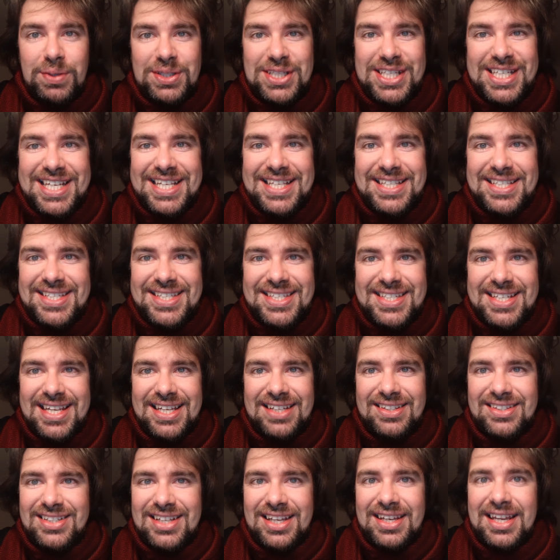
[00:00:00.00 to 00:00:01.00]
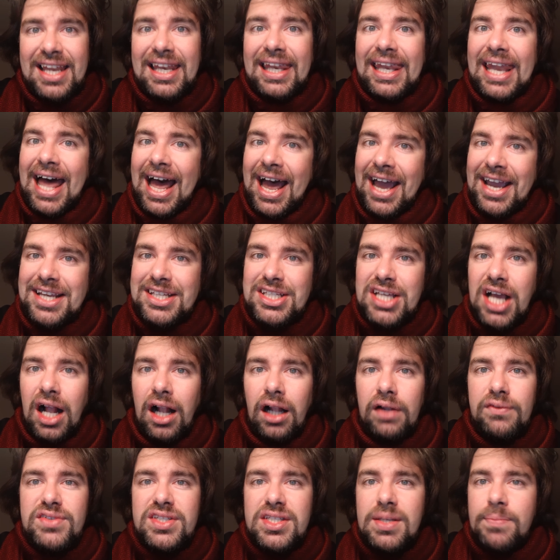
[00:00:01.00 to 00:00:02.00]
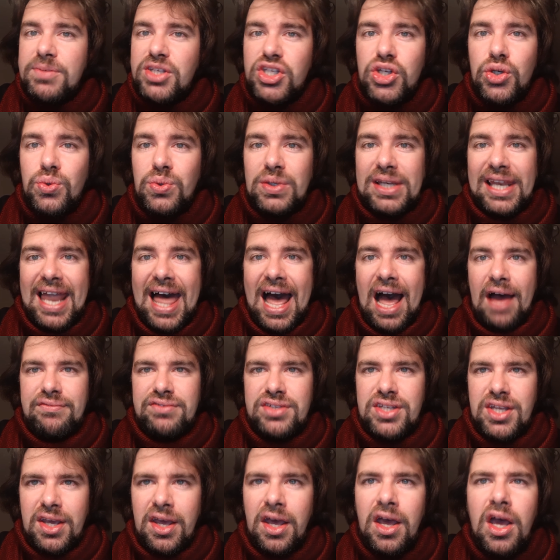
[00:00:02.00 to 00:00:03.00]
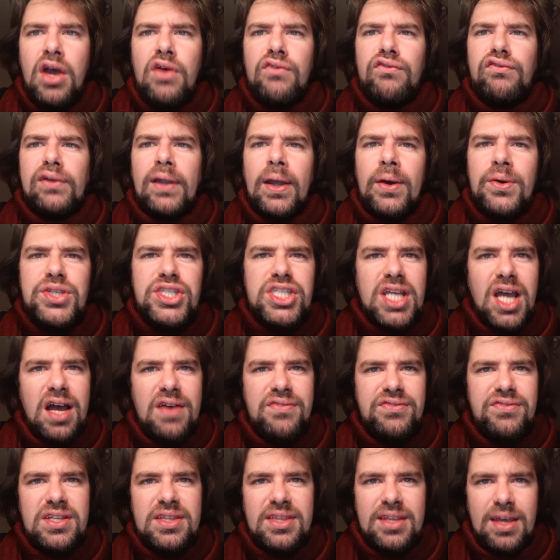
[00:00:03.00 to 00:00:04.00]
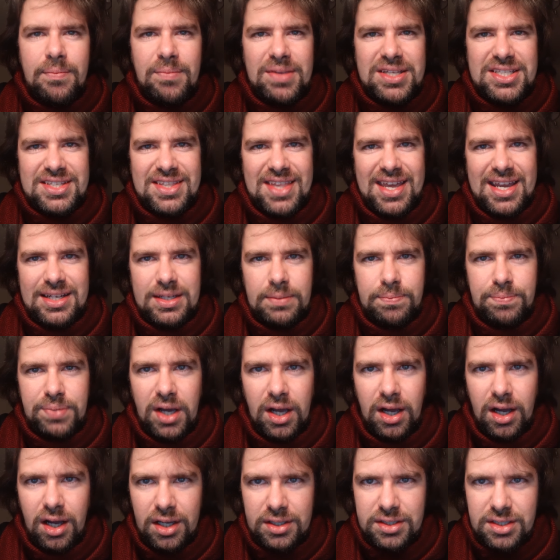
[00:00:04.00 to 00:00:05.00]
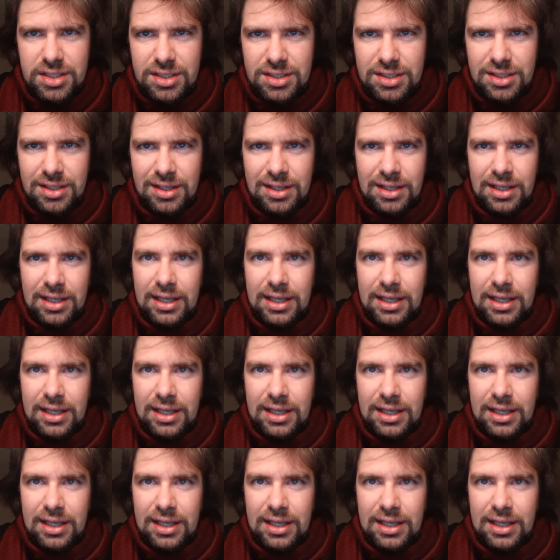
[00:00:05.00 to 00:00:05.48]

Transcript: but an instant, and a light, half subdued laughter floats after them as they depart.